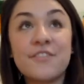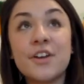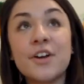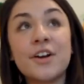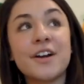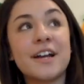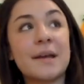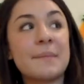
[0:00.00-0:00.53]
If
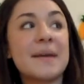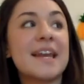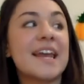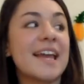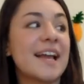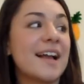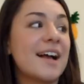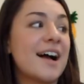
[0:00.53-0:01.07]
you're
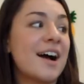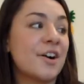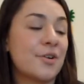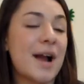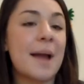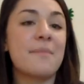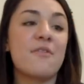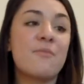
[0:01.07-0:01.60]
committing a
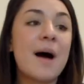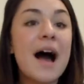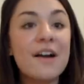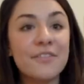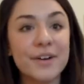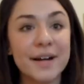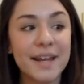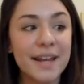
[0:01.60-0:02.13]
crime of
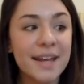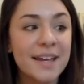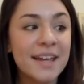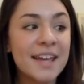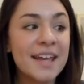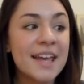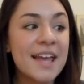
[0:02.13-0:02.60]
poverty,